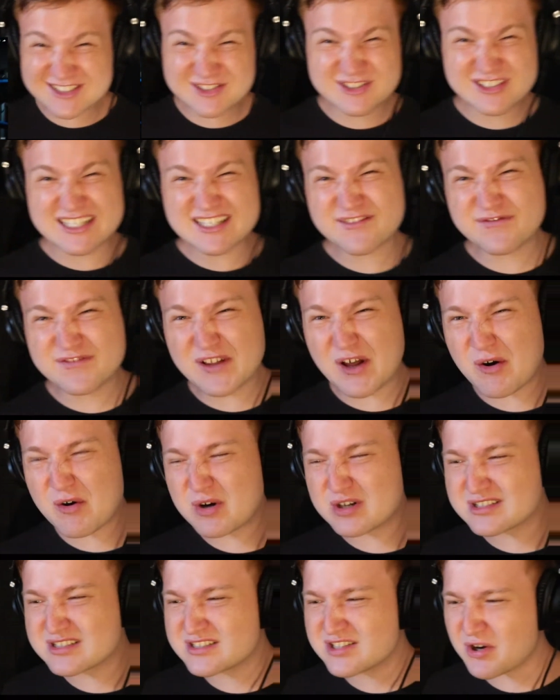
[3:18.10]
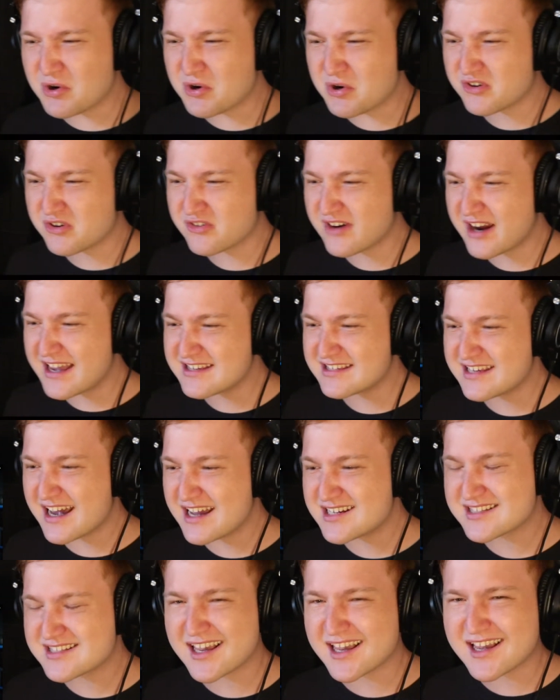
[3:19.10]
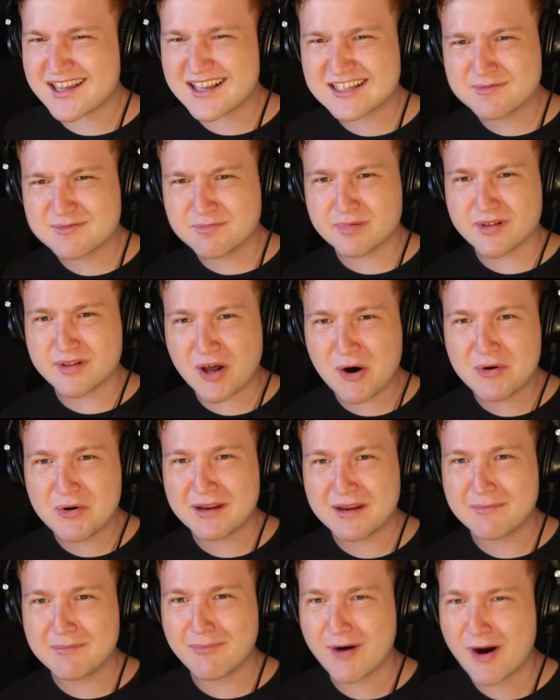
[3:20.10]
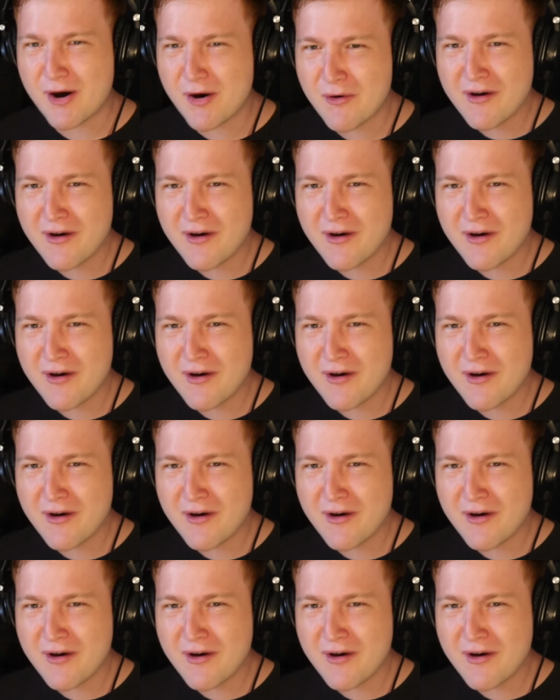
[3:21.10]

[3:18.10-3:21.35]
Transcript: this flow goes so crazy. I just like exploded, bro.